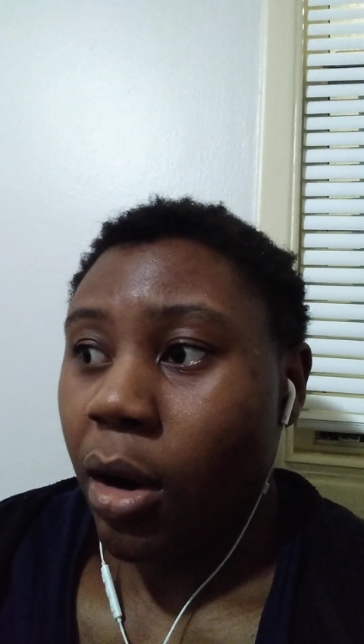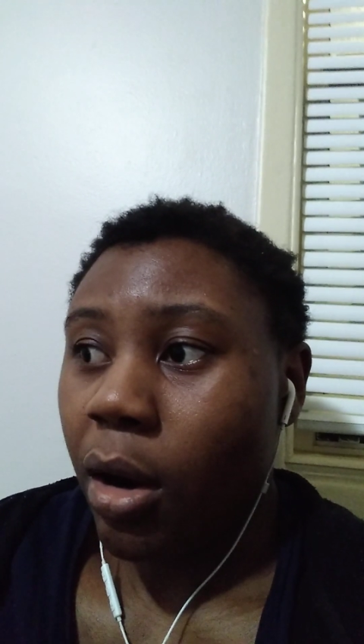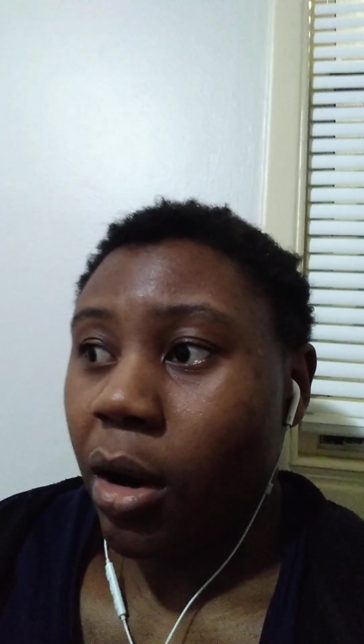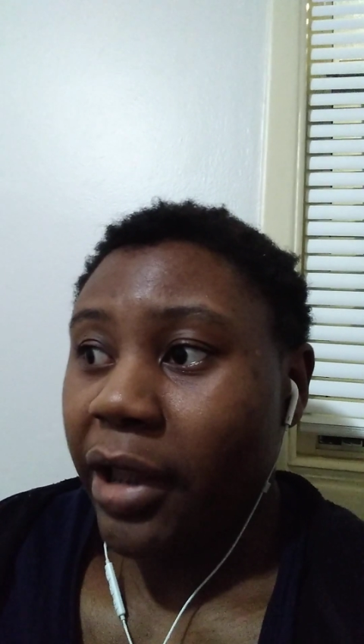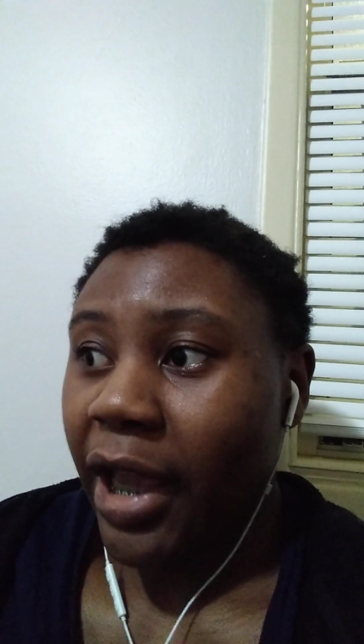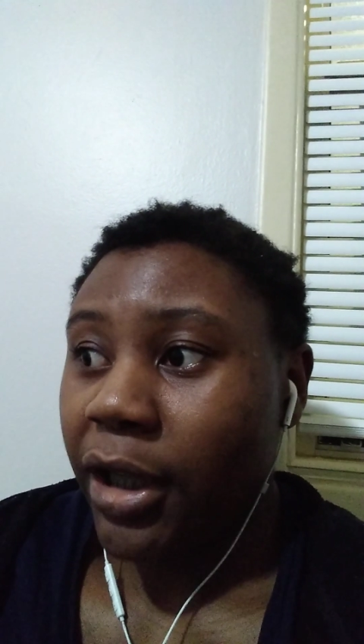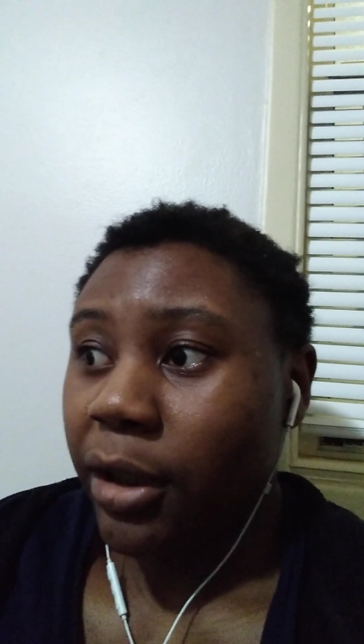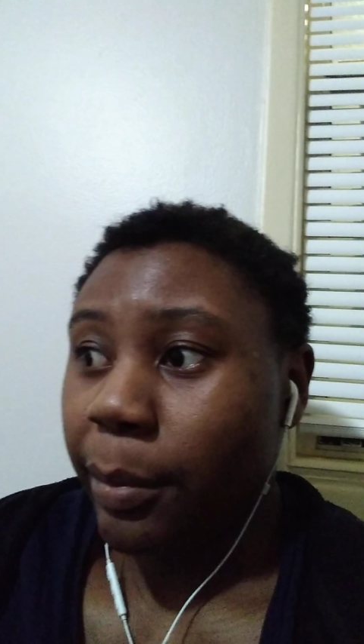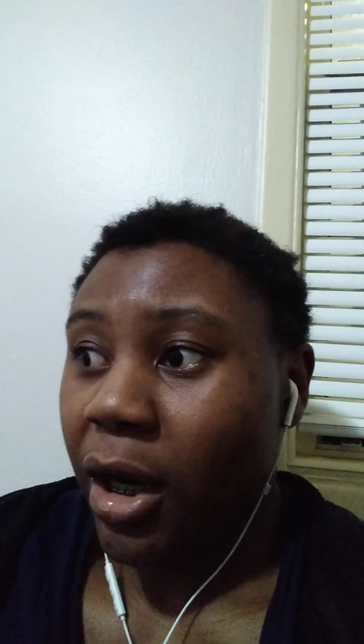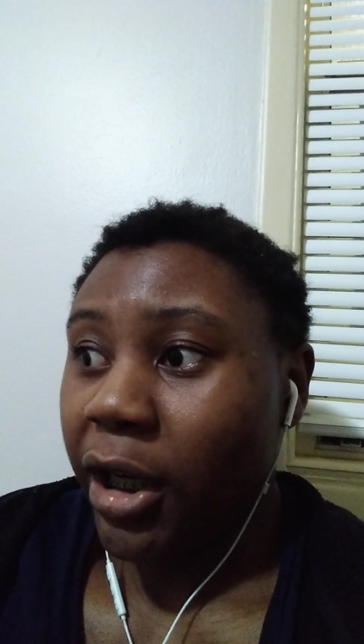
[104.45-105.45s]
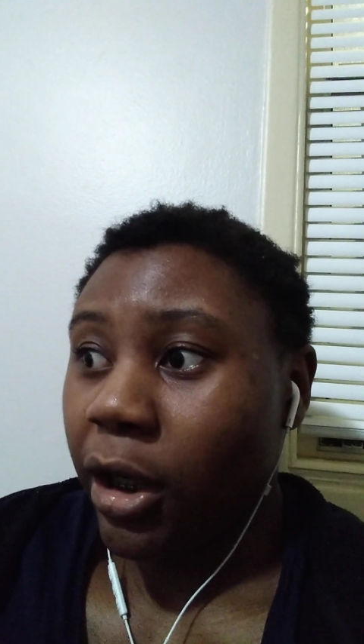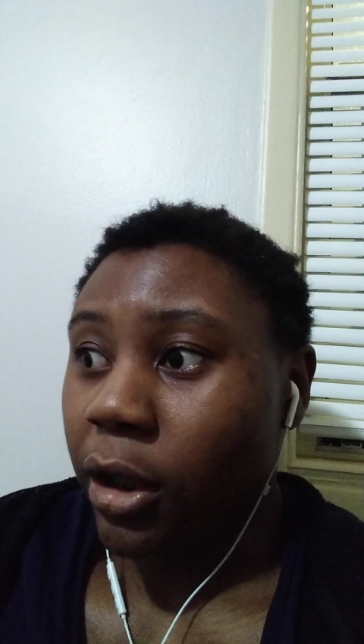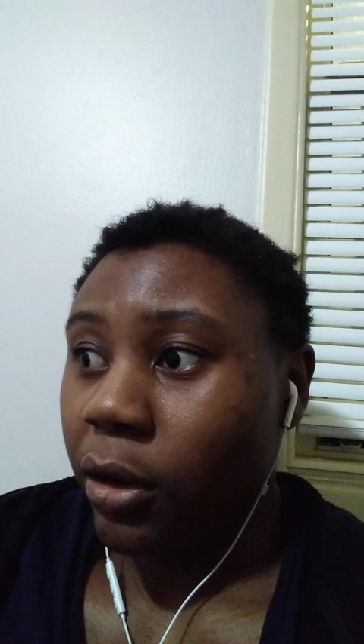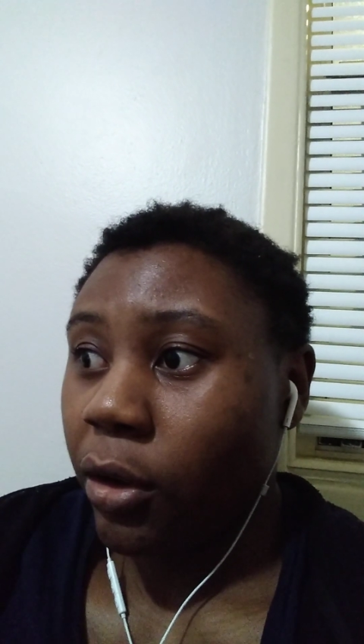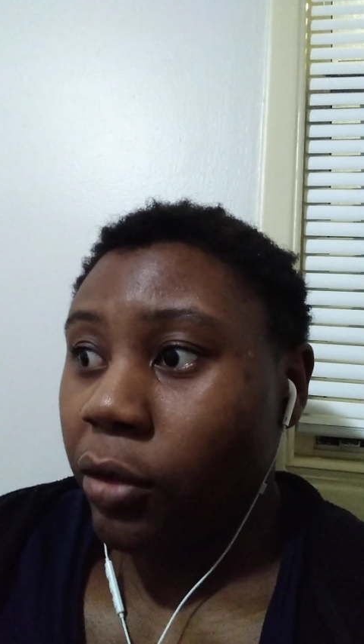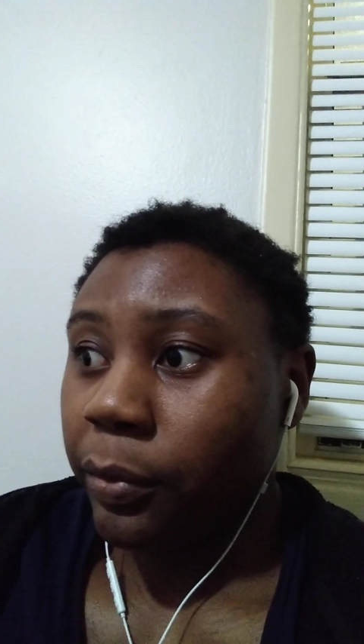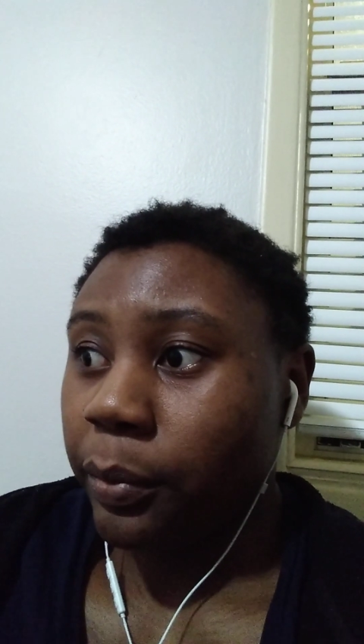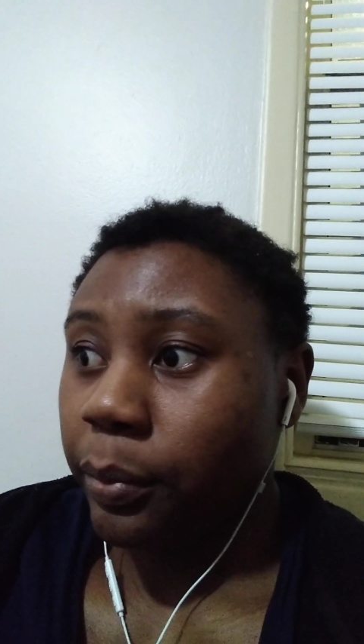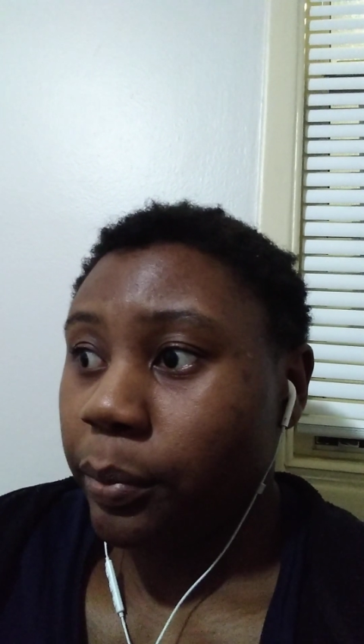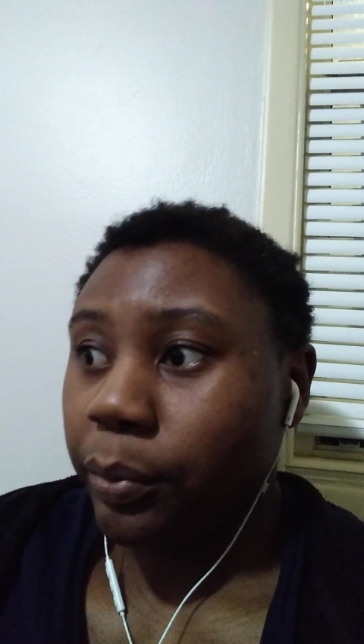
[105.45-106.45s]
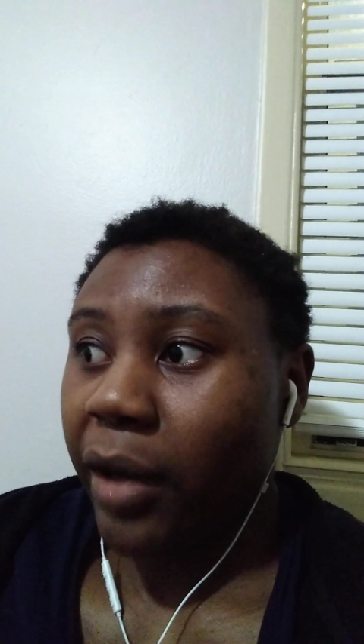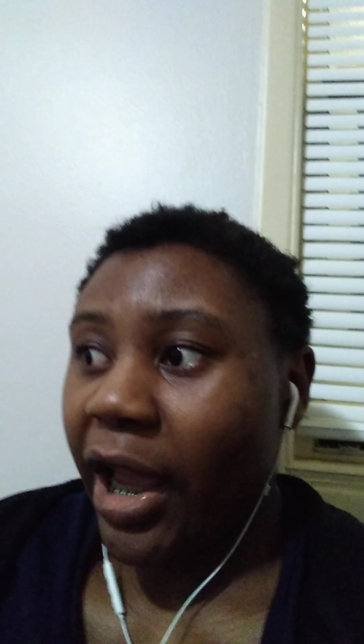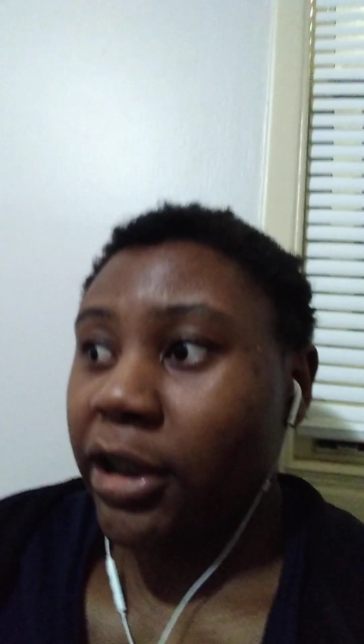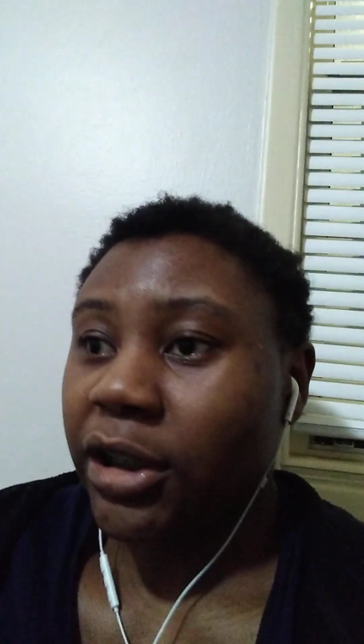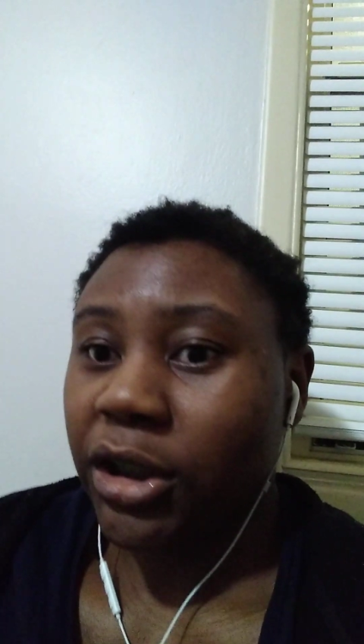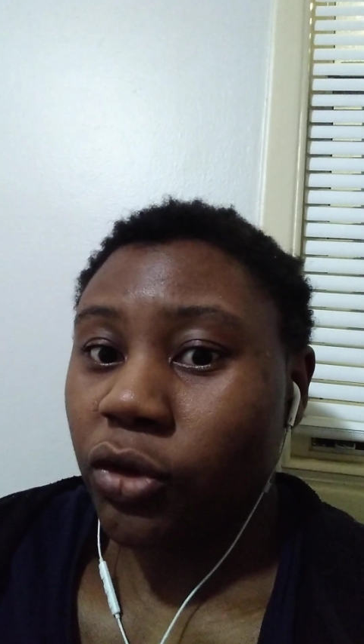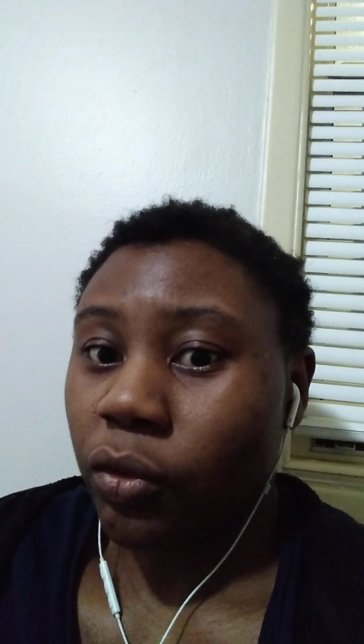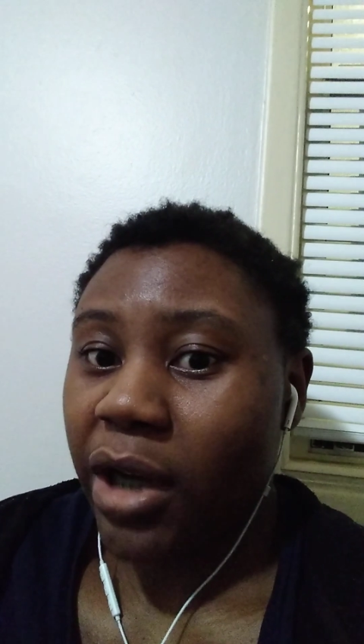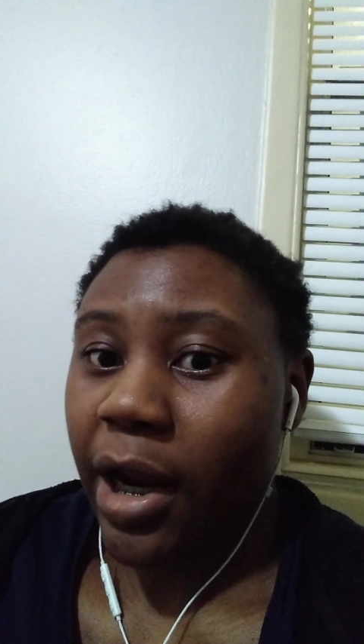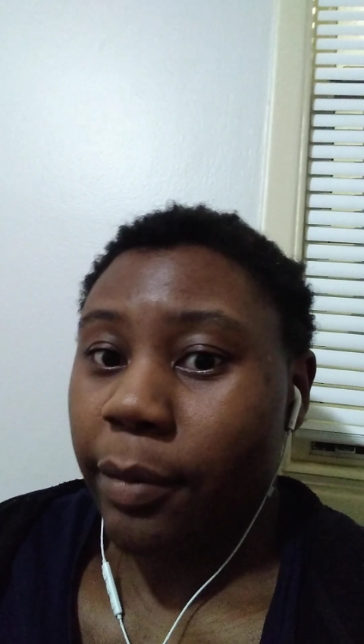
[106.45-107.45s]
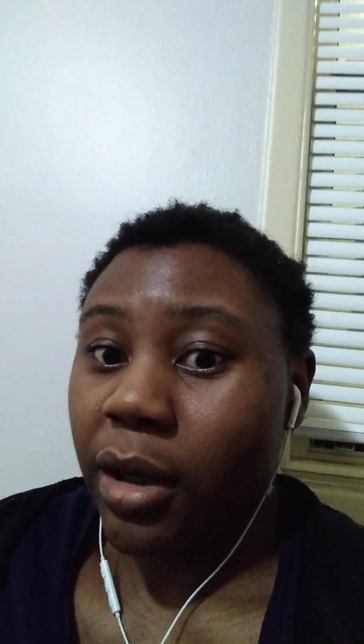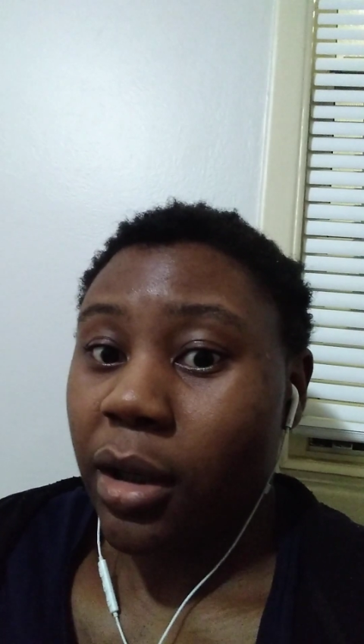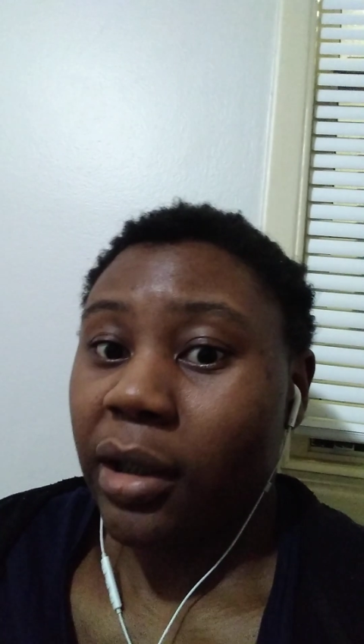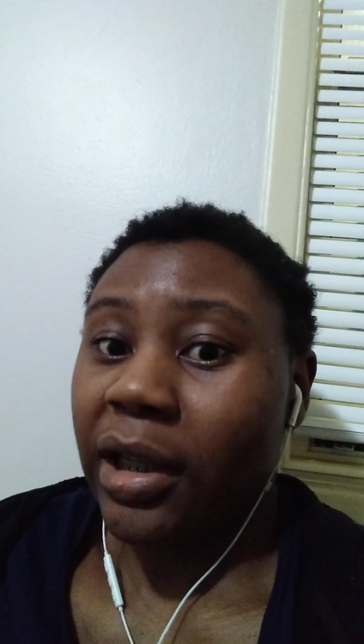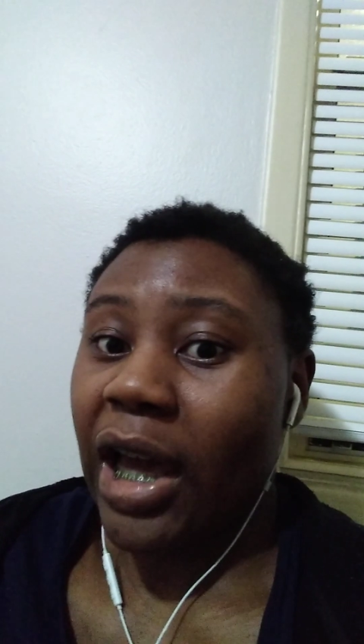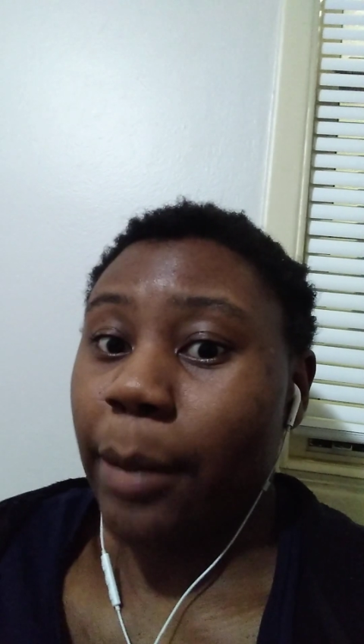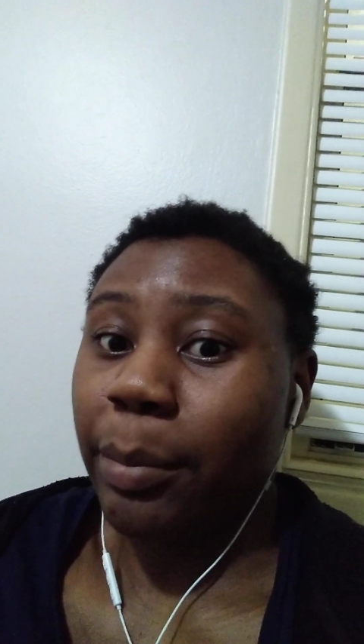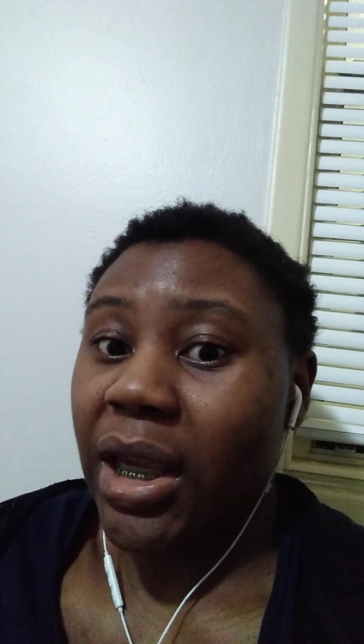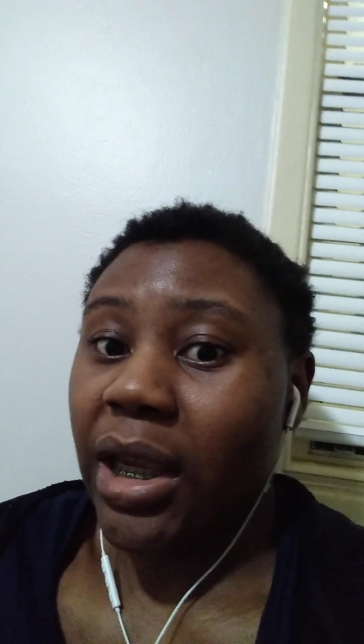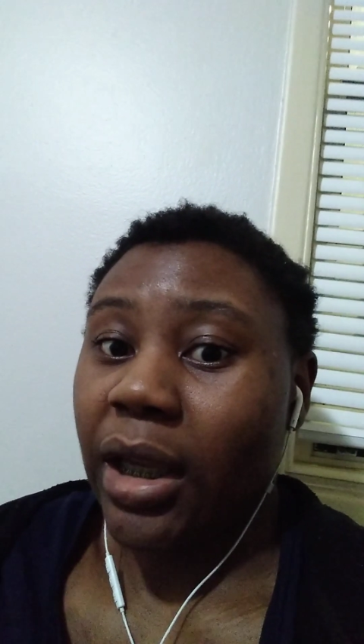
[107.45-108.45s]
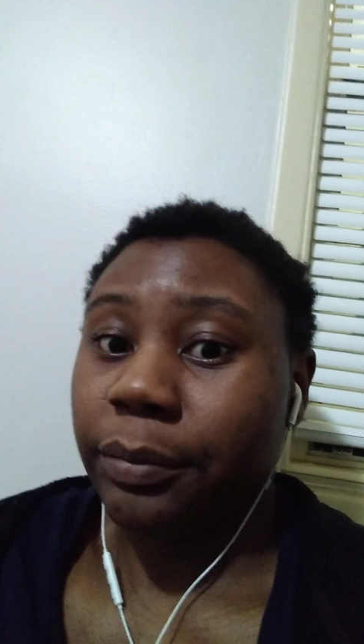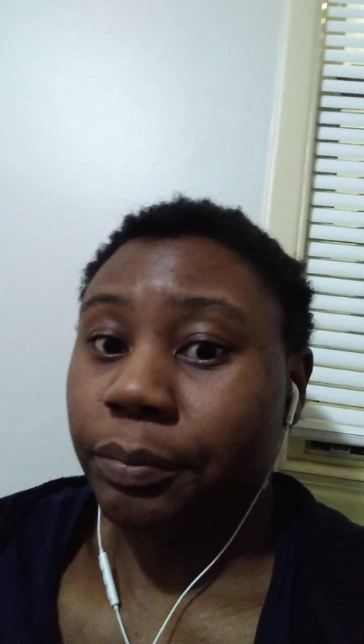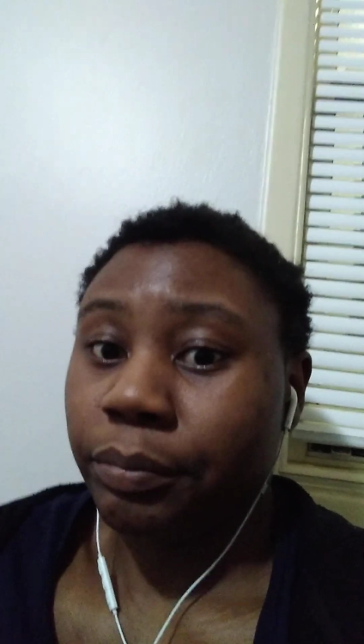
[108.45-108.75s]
All that demonic occult practices or whatever got to be